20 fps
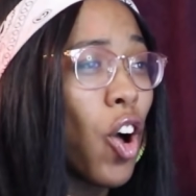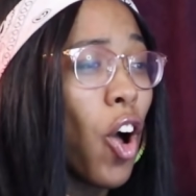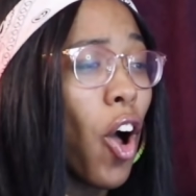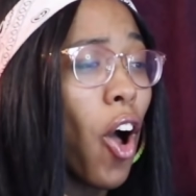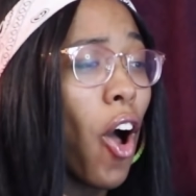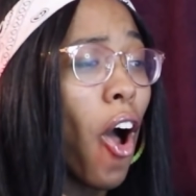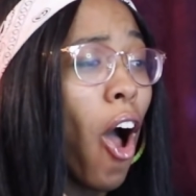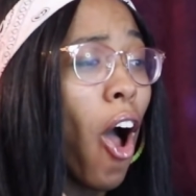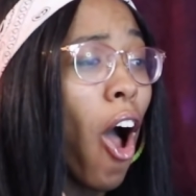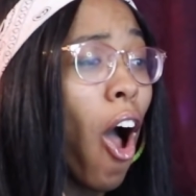
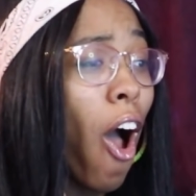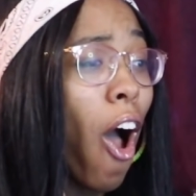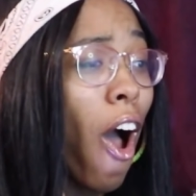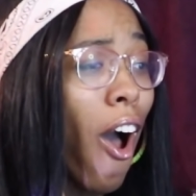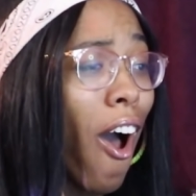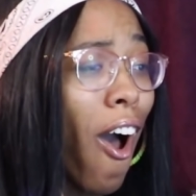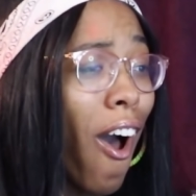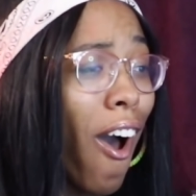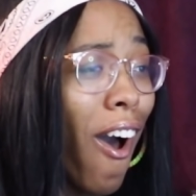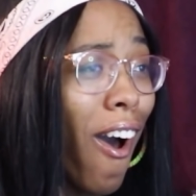
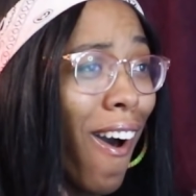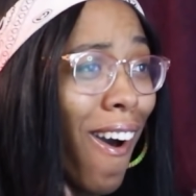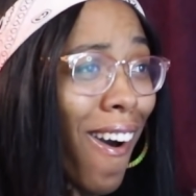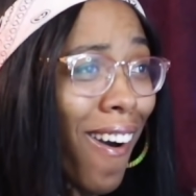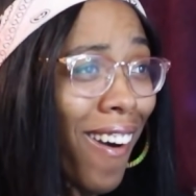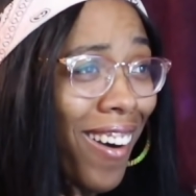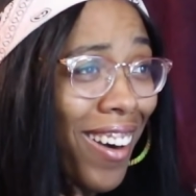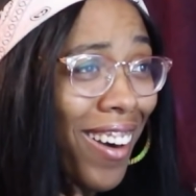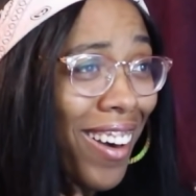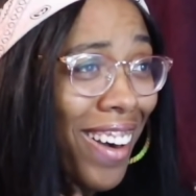Oh!
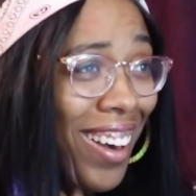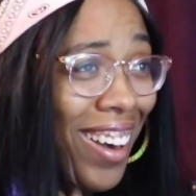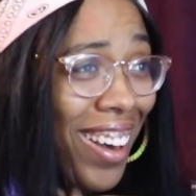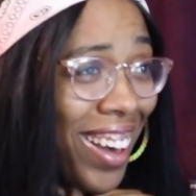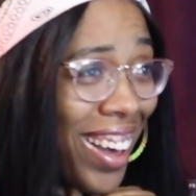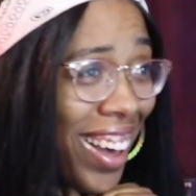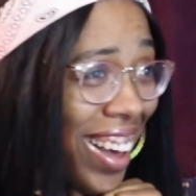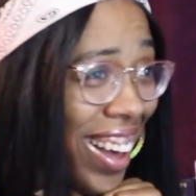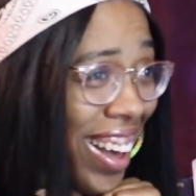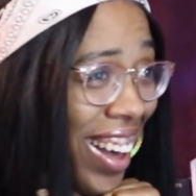
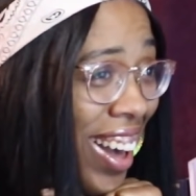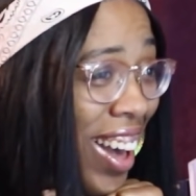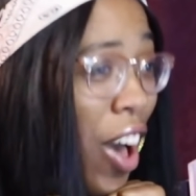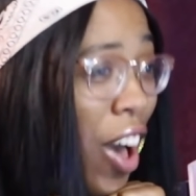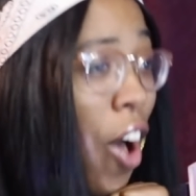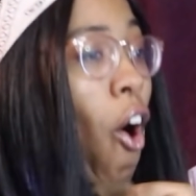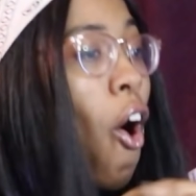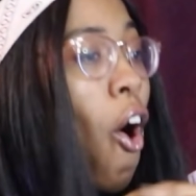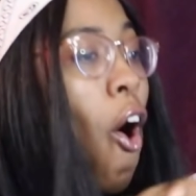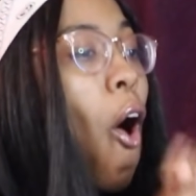
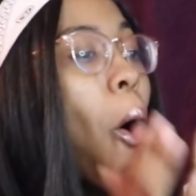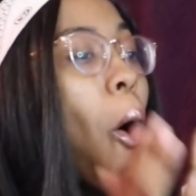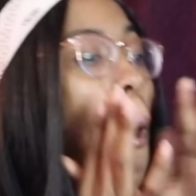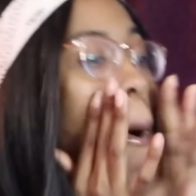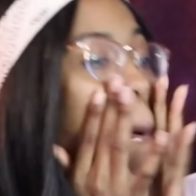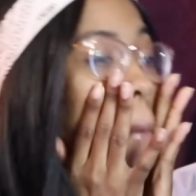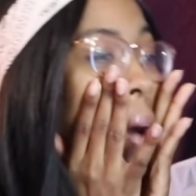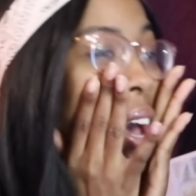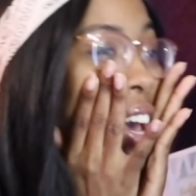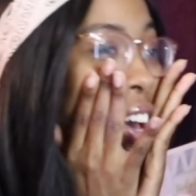
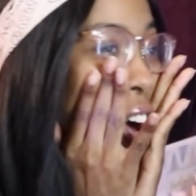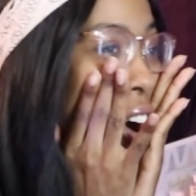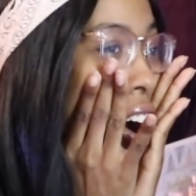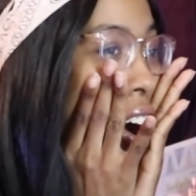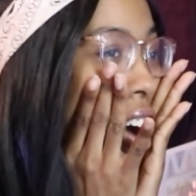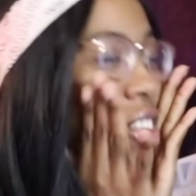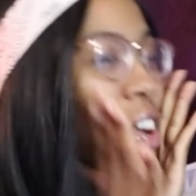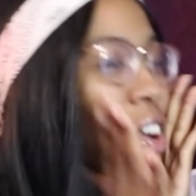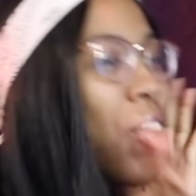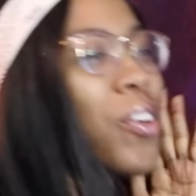Oh my
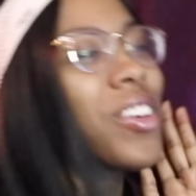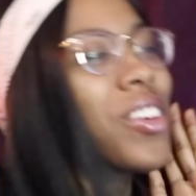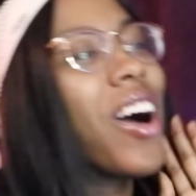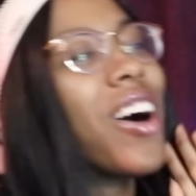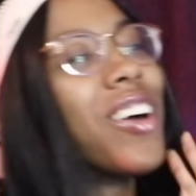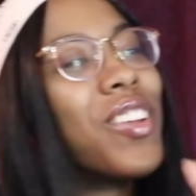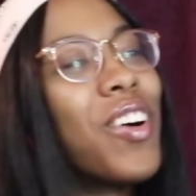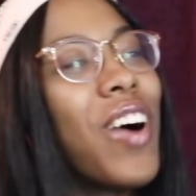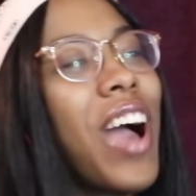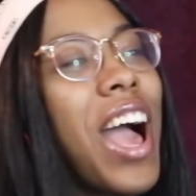god, no,
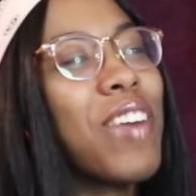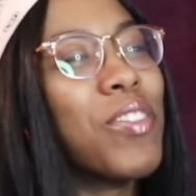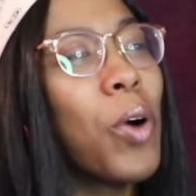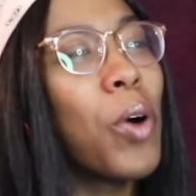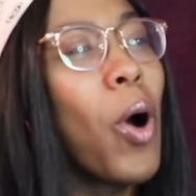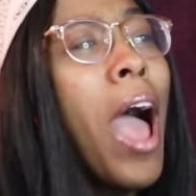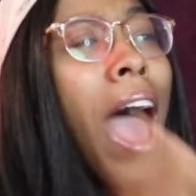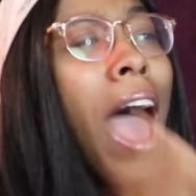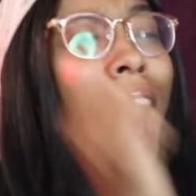y'all know I have a...